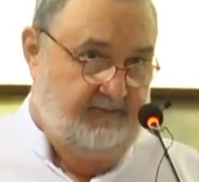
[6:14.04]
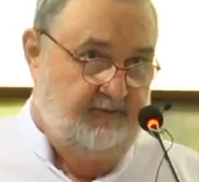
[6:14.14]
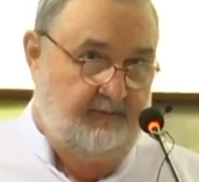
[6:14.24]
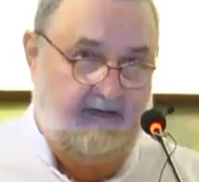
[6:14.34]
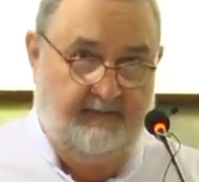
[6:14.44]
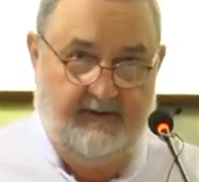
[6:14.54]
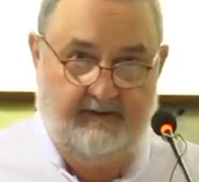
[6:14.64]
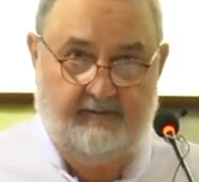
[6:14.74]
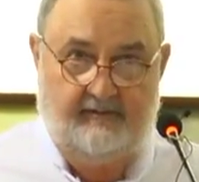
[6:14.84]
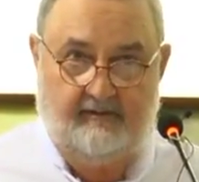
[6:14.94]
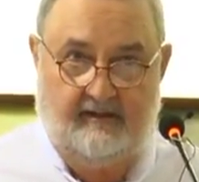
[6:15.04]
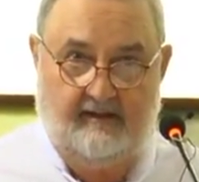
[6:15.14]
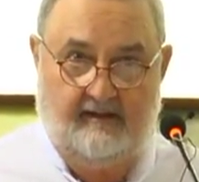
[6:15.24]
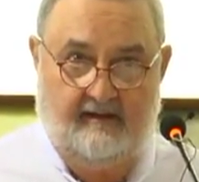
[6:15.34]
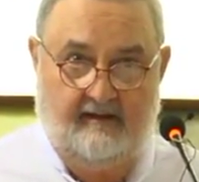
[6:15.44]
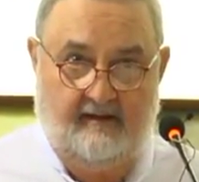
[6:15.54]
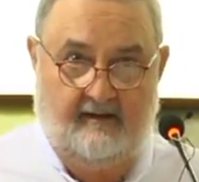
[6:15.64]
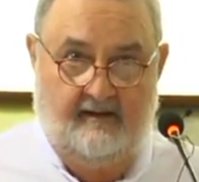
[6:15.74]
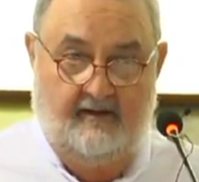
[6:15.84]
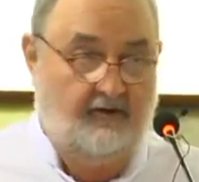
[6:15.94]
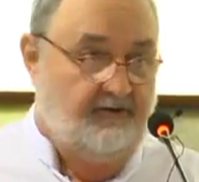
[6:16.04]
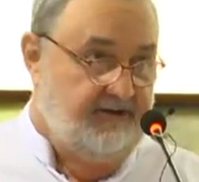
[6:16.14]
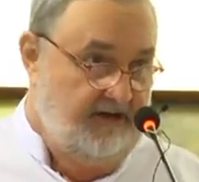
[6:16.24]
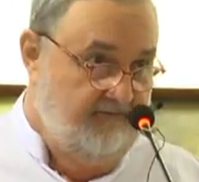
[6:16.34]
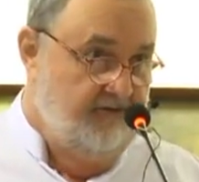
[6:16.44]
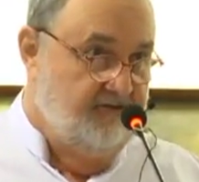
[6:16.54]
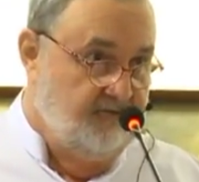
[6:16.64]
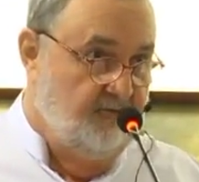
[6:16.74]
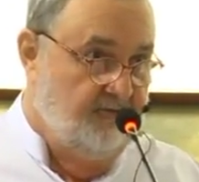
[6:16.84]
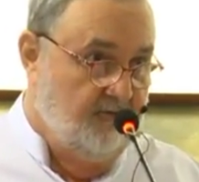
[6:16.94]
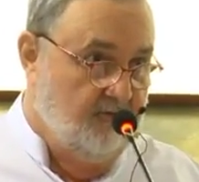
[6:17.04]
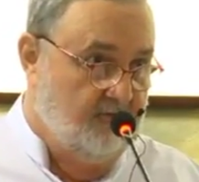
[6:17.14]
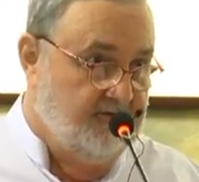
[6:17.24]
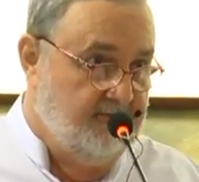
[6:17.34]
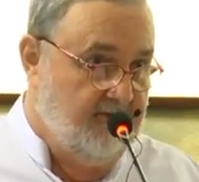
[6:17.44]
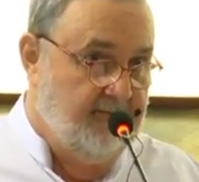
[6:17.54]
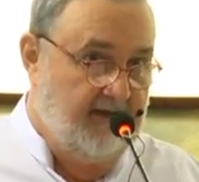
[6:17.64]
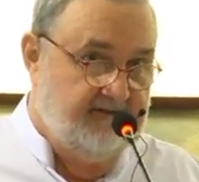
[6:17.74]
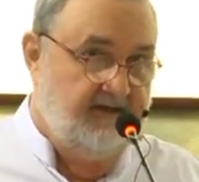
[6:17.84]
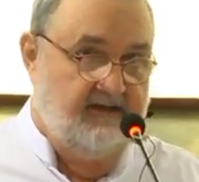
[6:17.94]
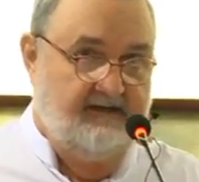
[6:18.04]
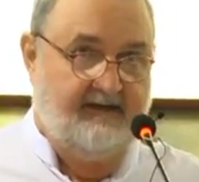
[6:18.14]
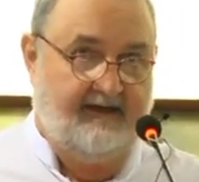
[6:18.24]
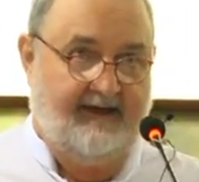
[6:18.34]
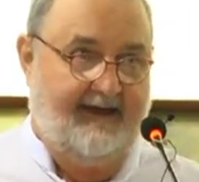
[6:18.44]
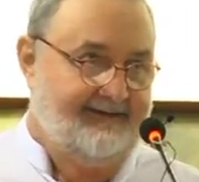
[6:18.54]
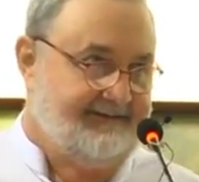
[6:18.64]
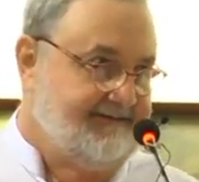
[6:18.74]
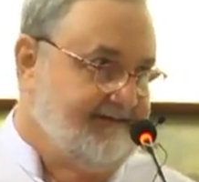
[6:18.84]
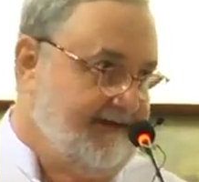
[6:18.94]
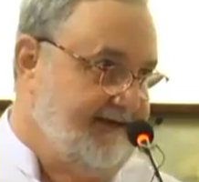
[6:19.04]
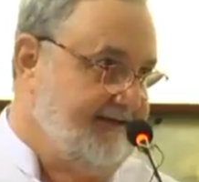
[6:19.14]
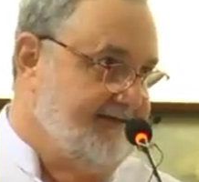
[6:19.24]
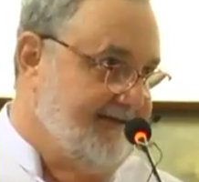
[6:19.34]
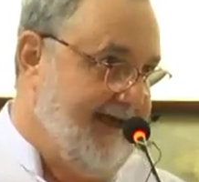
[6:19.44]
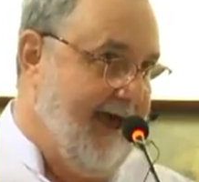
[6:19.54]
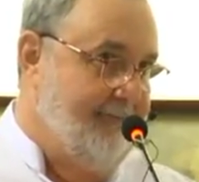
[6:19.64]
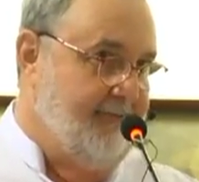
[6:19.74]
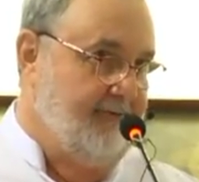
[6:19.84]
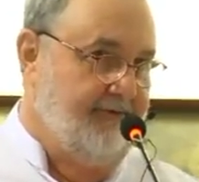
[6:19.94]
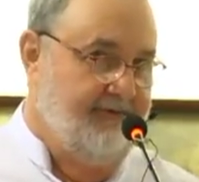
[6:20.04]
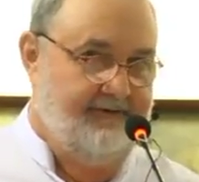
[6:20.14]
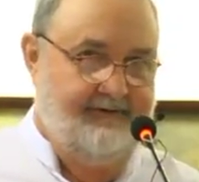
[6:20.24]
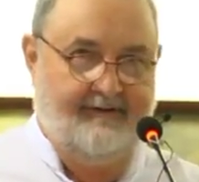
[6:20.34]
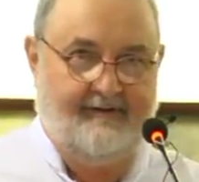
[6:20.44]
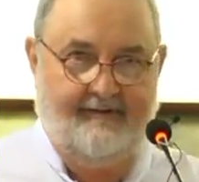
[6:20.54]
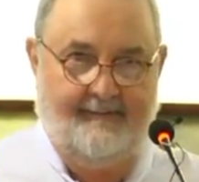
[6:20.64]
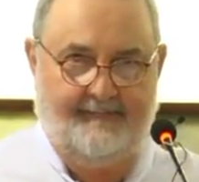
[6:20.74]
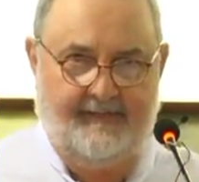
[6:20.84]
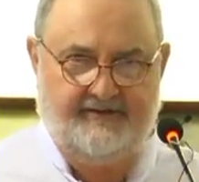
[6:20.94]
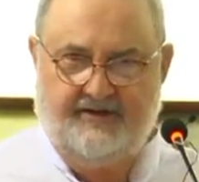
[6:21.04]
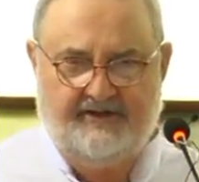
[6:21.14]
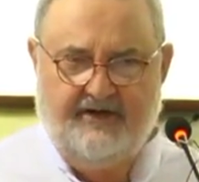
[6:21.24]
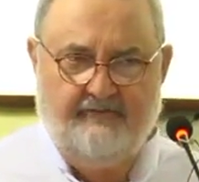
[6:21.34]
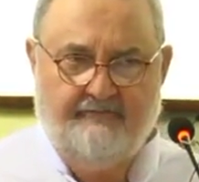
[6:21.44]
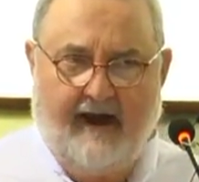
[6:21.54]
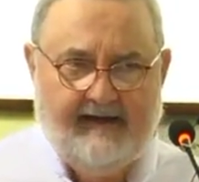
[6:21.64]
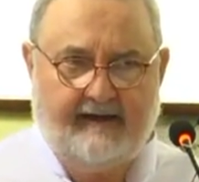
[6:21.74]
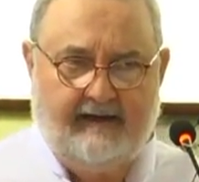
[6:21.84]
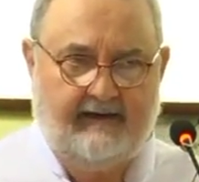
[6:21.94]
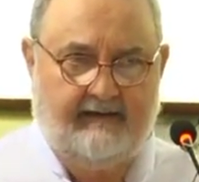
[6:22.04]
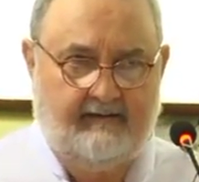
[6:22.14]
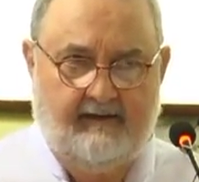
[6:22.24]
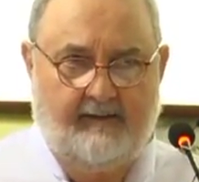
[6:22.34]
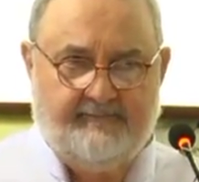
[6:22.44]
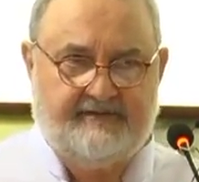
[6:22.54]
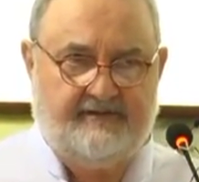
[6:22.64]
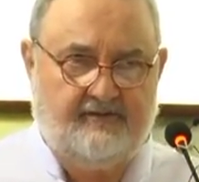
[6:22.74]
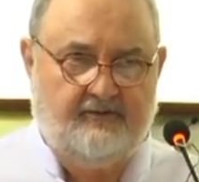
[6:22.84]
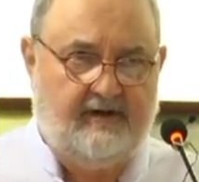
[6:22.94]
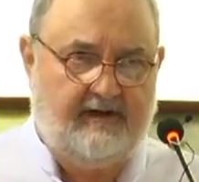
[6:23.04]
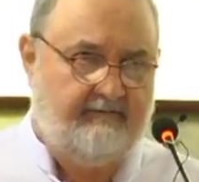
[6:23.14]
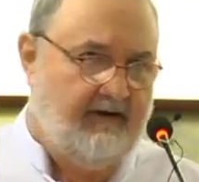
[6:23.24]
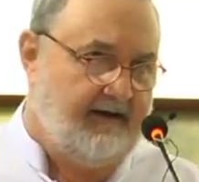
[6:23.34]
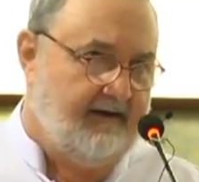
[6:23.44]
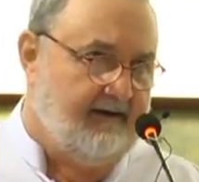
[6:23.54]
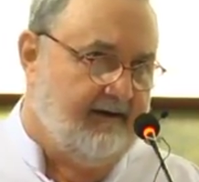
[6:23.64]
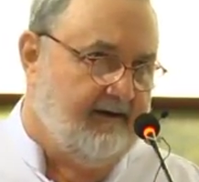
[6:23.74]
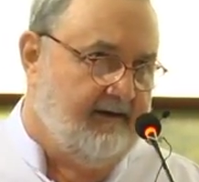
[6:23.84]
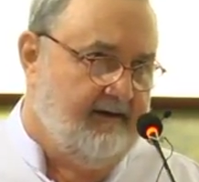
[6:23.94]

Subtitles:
to many people, not even to the corps diplomatique, as things happen. Changing radically, absolutely radically.